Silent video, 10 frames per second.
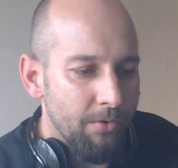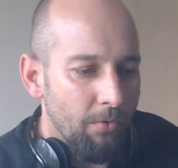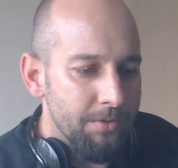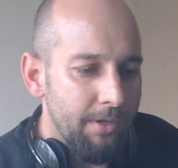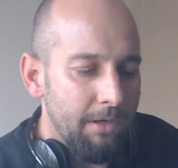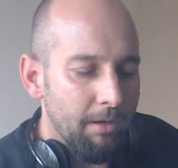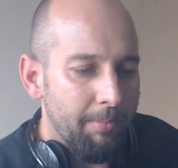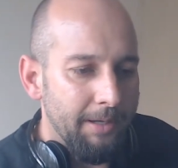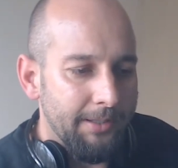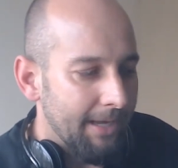also a little
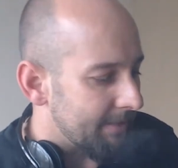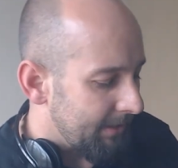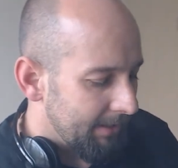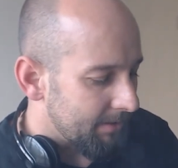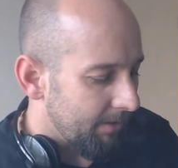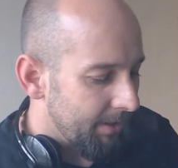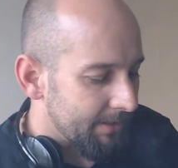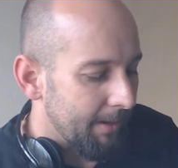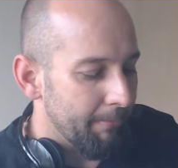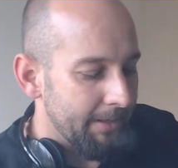bit of dustiness on this.
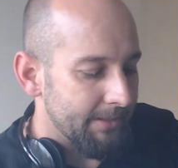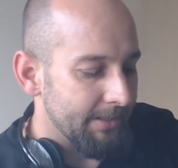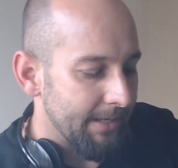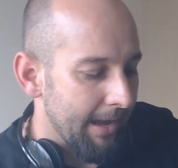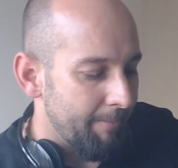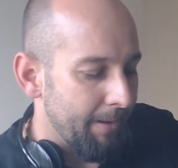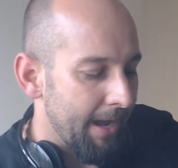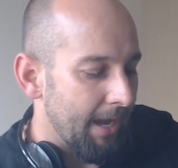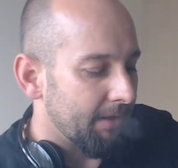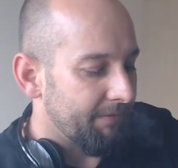I mixed this up
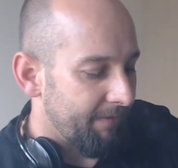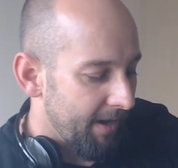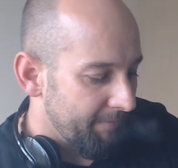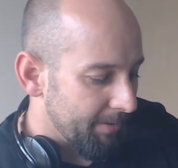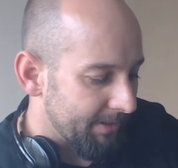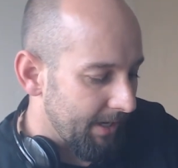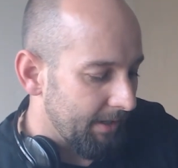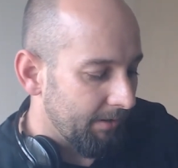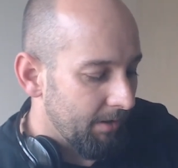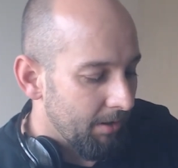at
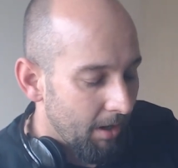5%.